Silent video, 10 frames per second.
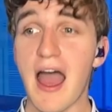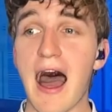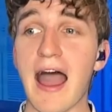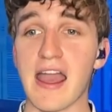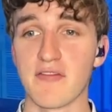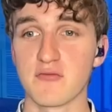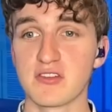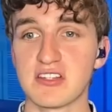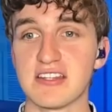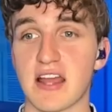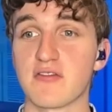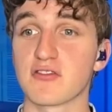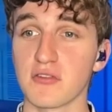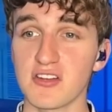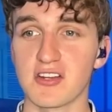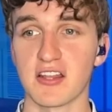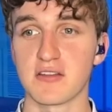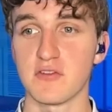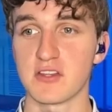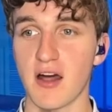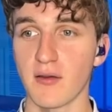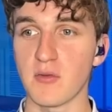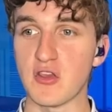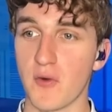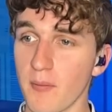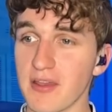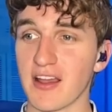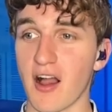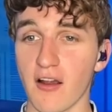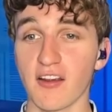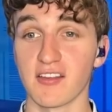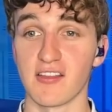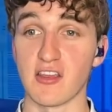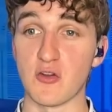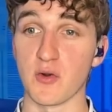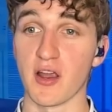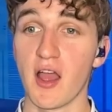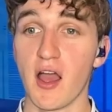I have the receipts. I have screenshots of you telling me you want me in Congress and that you were